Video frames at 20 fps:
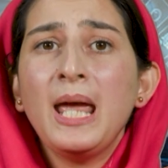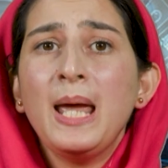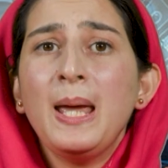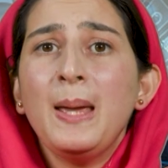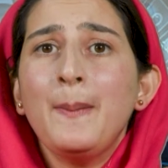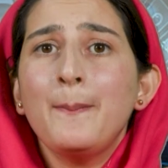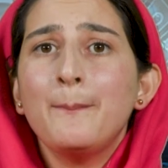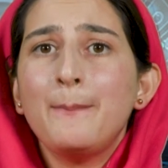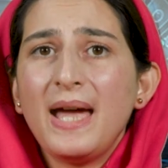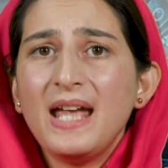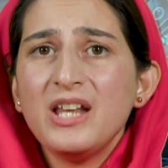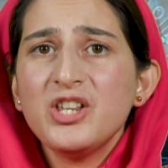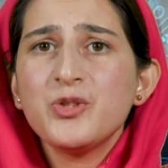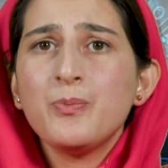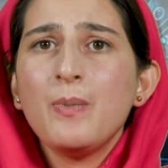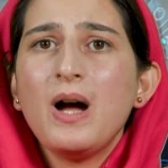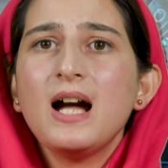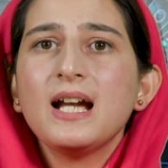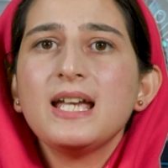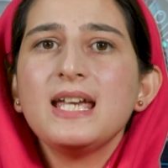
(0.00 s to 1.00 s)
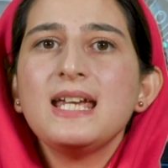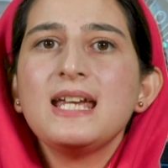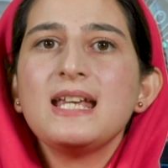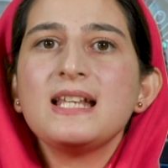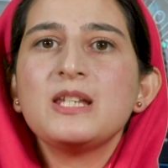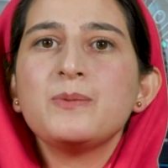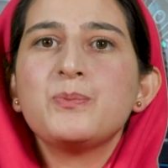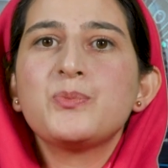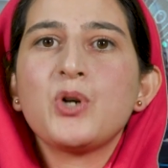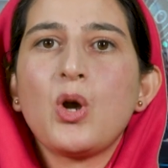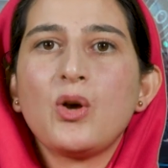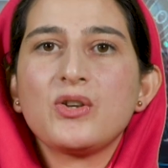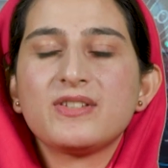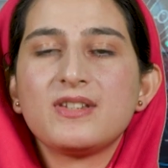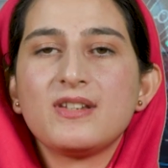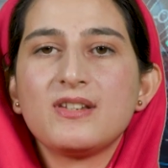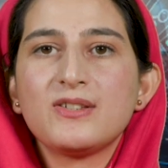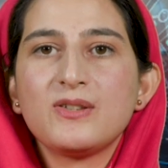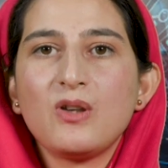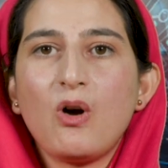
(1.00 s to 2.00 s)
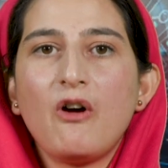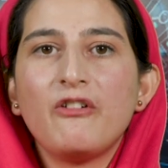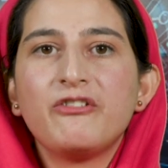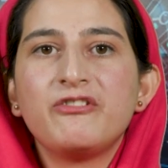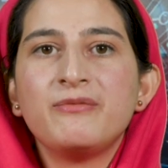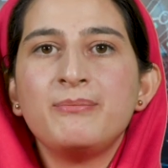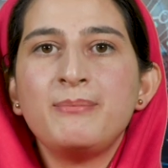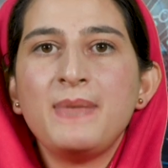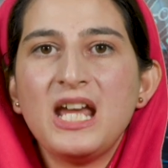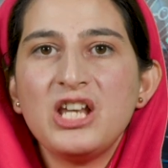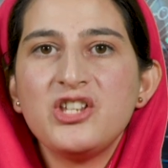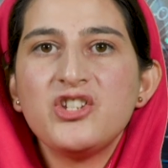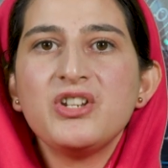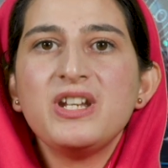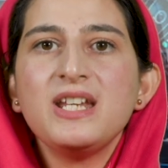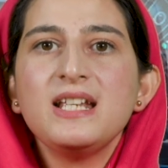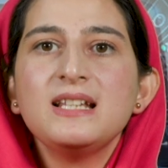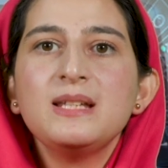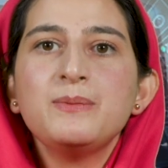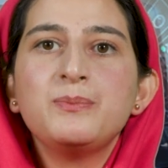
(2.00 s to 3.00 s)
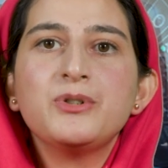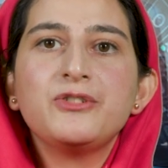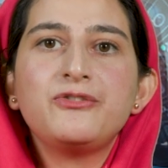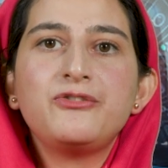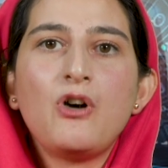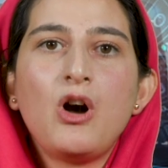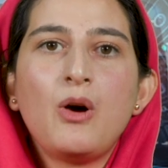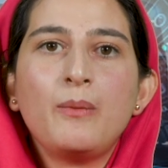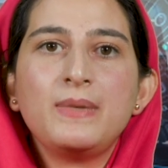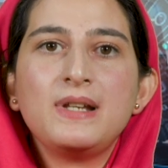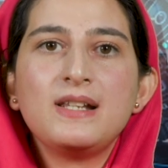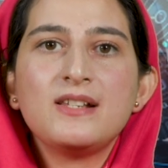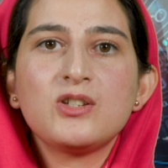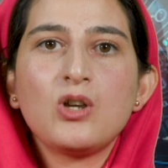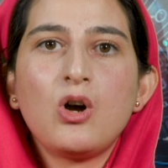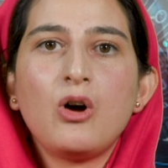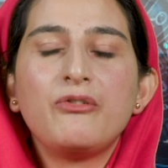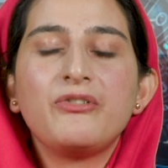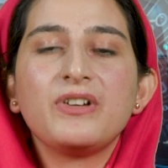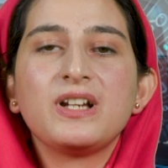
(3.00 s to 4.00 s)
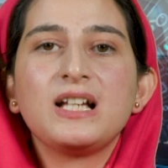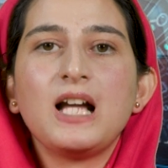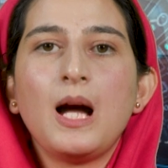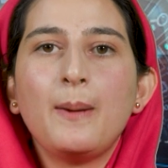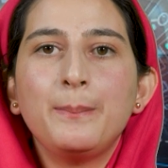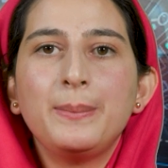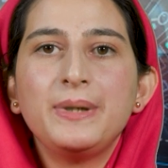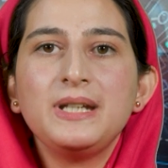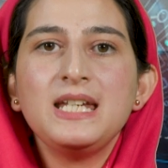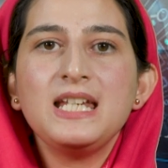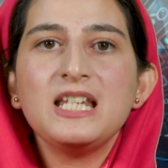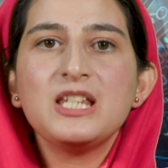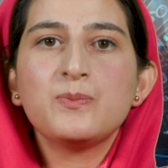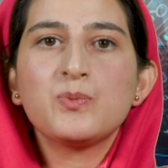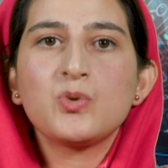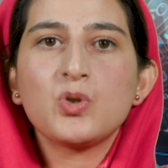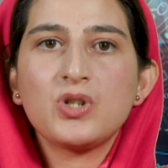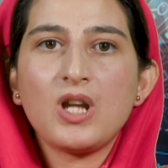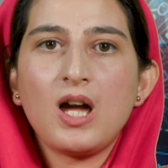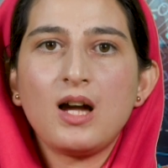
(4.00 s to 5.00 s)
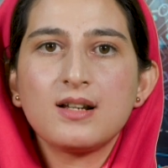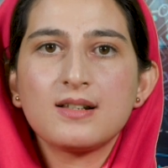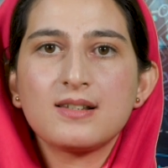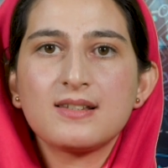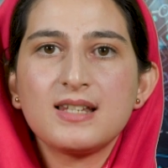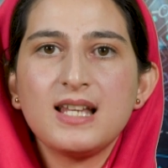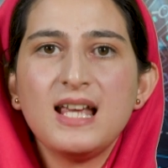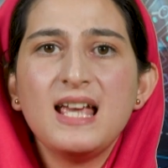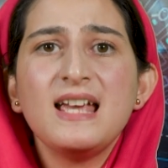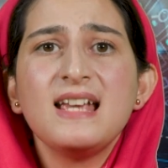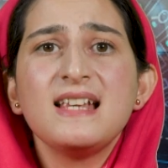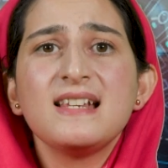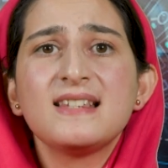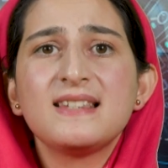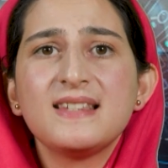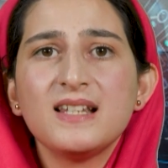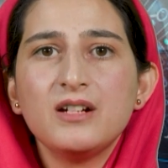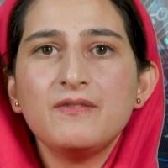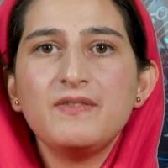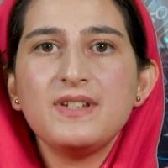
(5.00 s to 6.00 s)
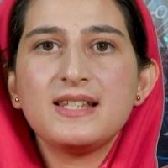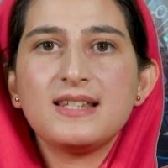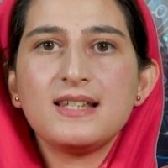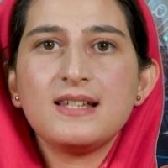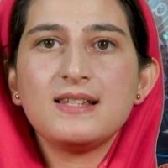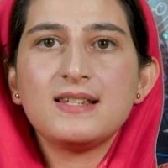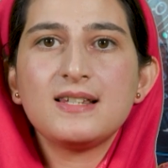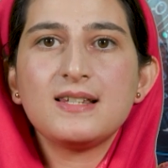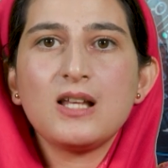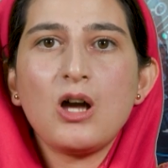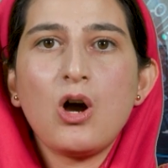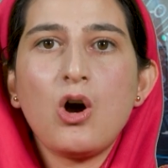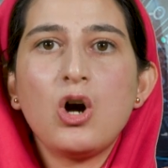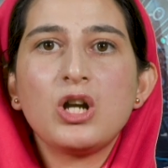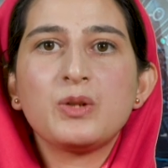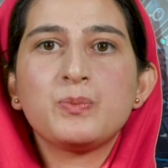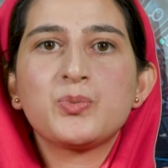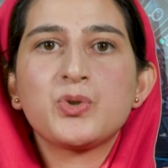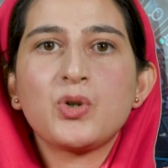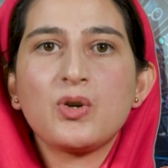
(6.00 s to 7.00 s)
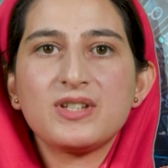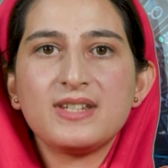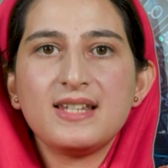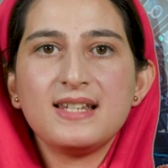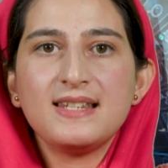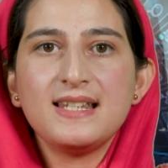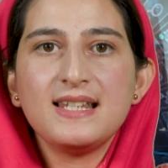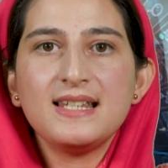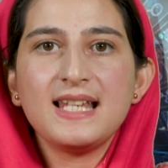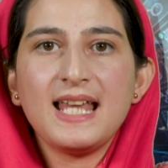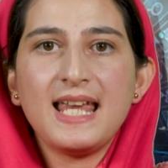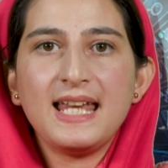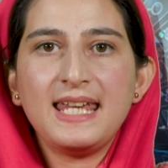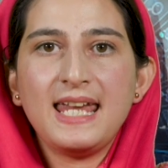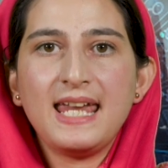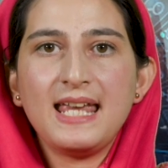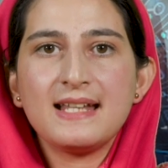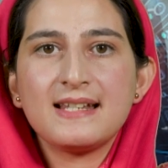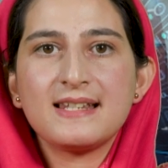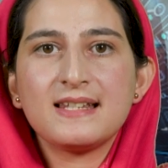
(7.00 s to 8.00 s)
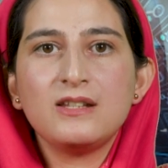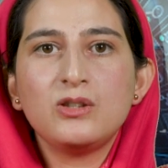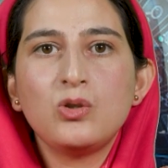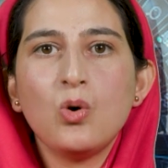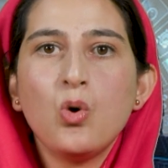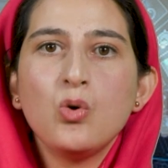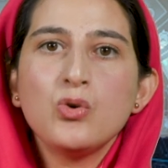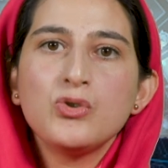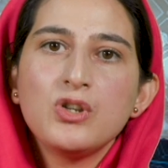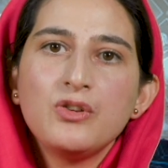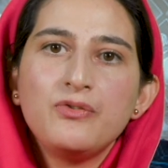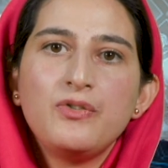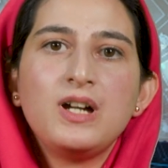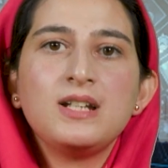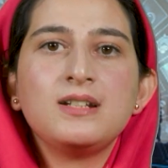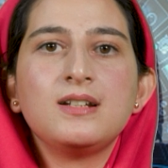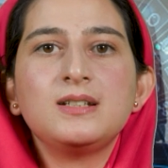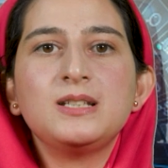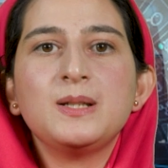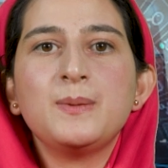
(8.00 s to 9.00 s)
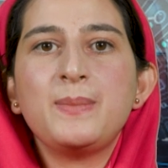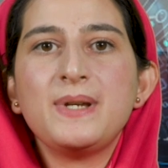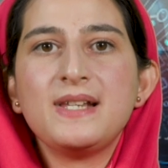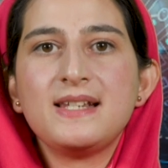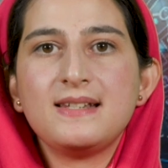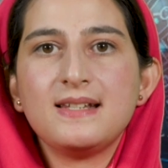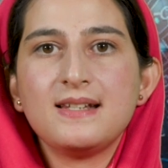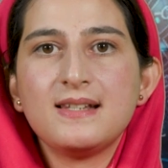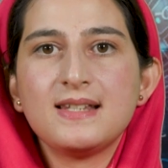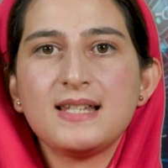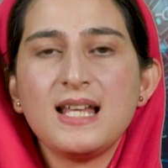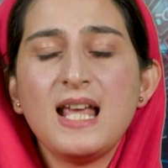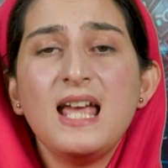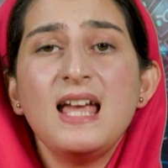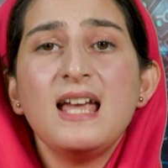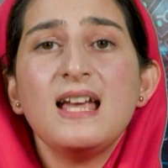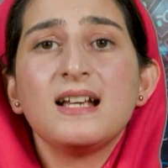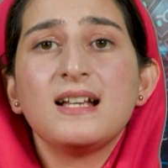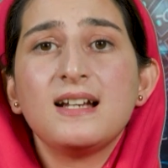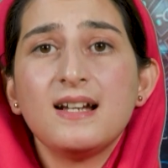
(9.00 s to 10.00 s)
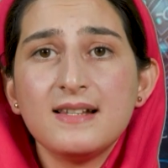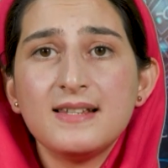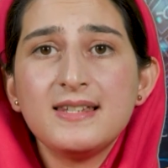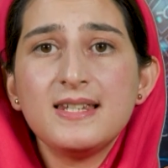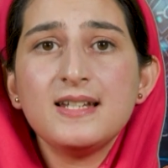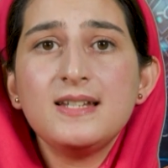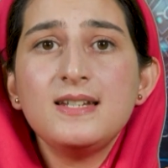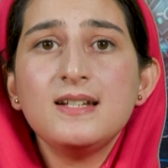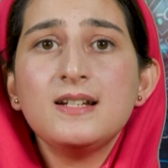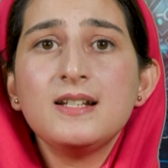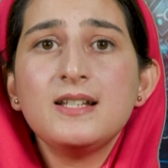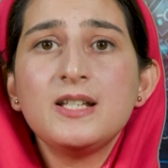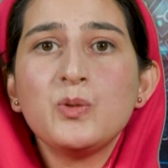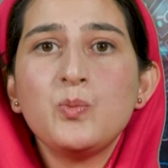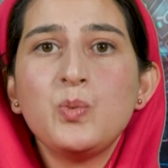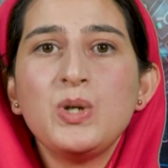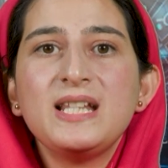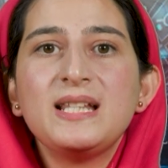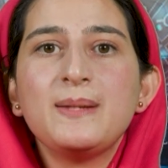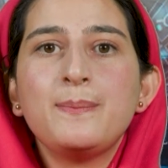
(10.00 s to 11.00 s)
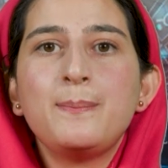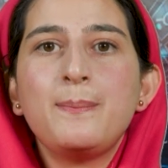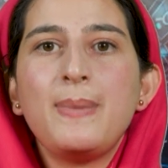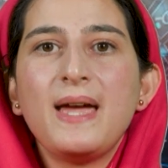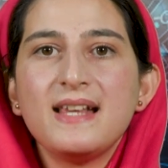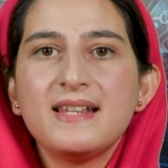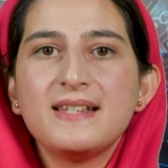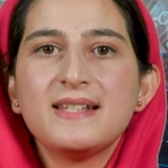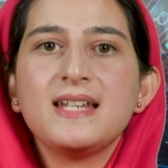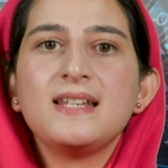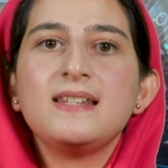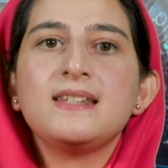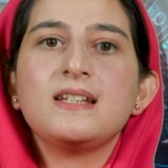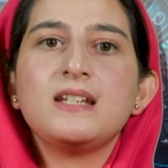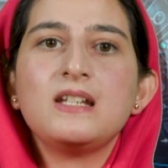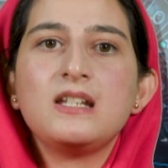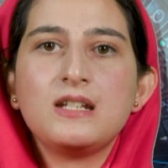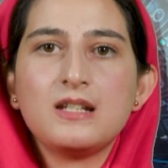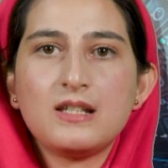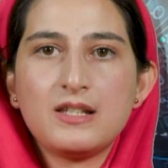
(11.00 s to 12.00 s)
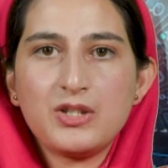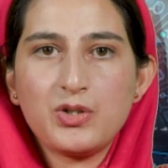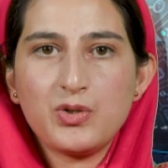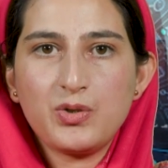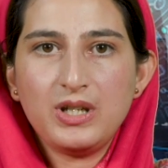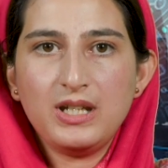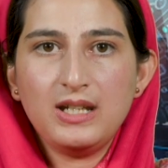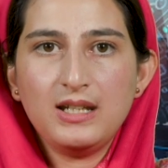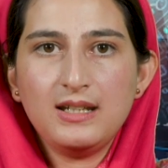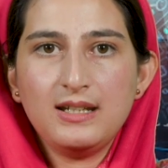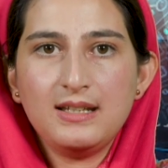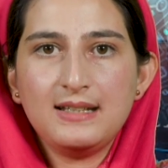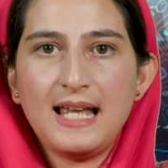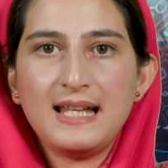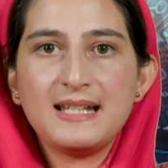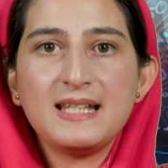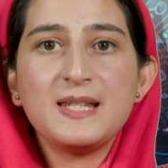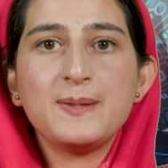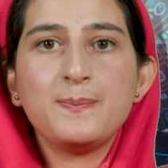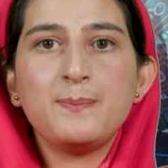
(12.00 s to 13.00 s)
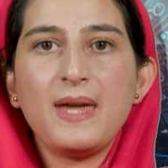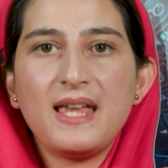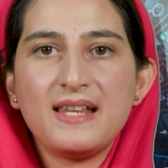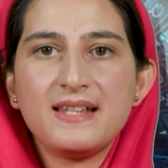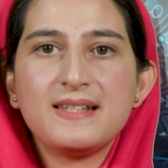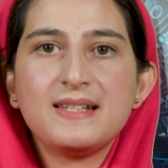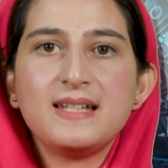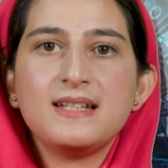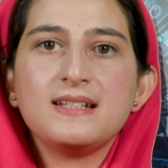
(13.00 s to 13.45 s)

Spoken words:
Benchmarking is a process of measuring the performance of a company's products, services or processes against those of another business considered to be the best in the industry, that is best in